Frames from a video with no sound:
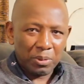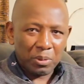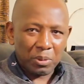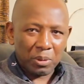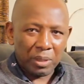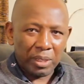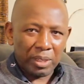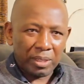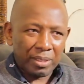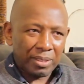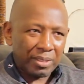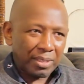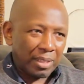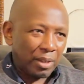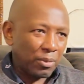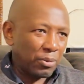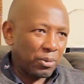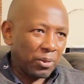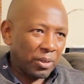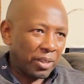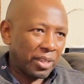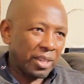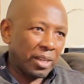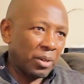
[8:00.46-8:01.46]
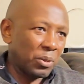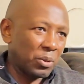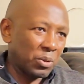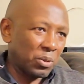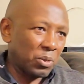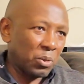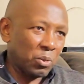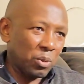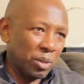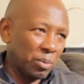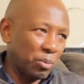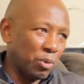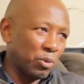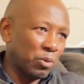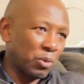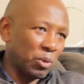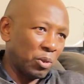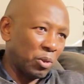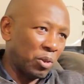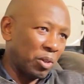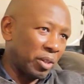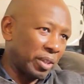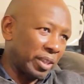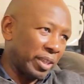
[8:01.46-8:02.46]
to get stuff for the cows because we had moved to
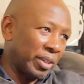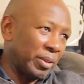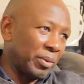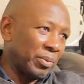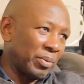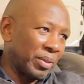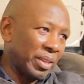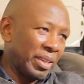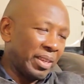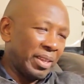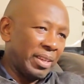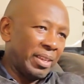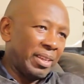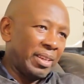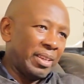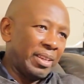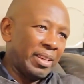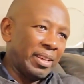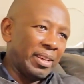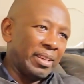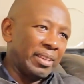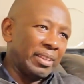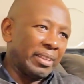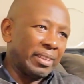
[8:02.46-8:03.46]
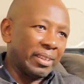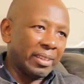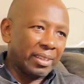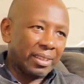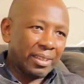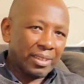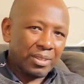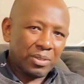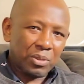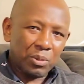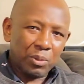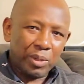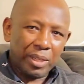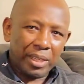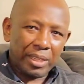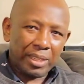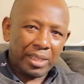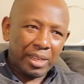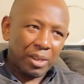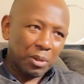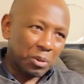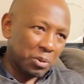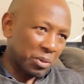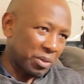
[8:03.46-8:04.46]
Ngong now, mm -hmm. and uh, so we had
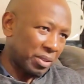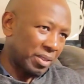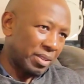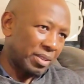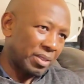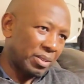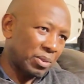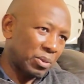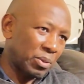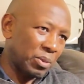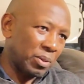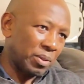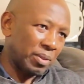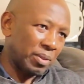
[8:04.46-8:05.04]
cows. So